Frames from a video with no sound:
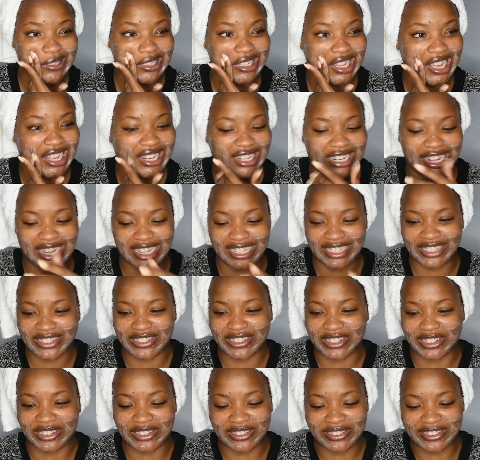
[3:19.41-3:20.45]
like,
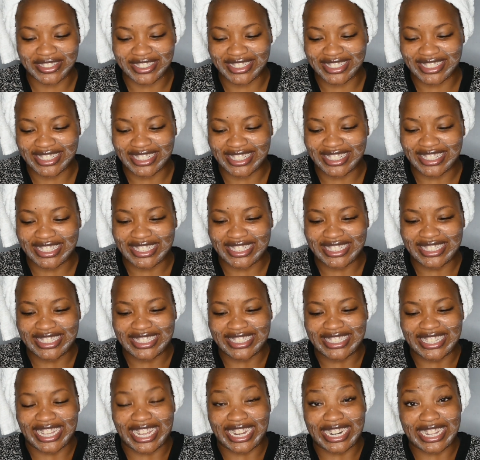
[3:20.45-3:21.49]
you know,
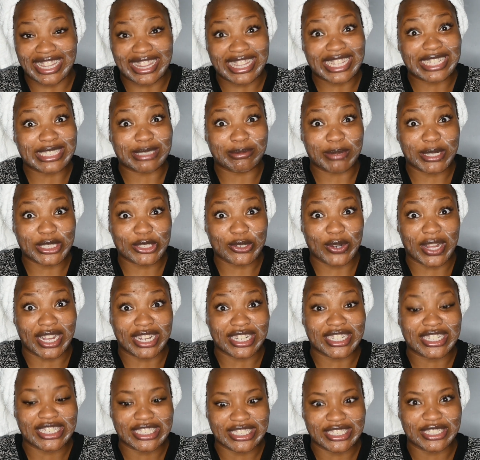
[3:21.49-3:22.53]
anything special. I
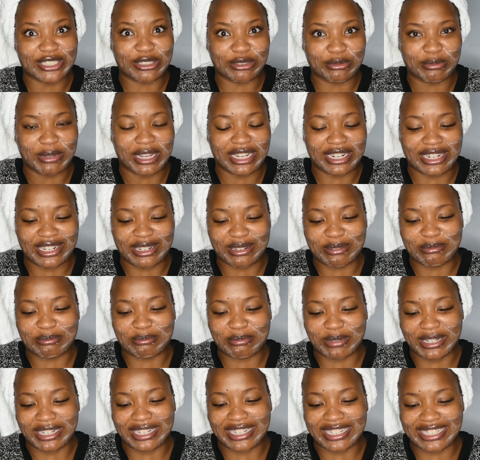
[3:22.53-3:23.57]
could do better,
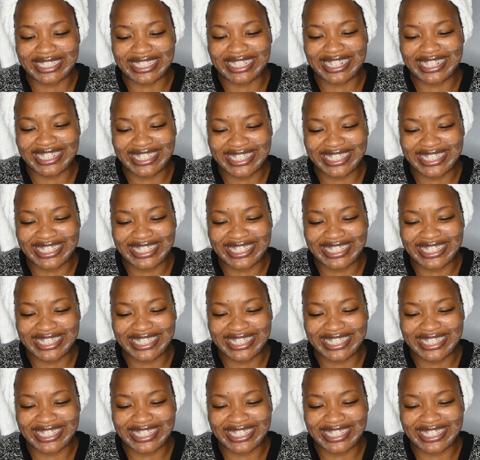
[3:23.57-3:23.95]
but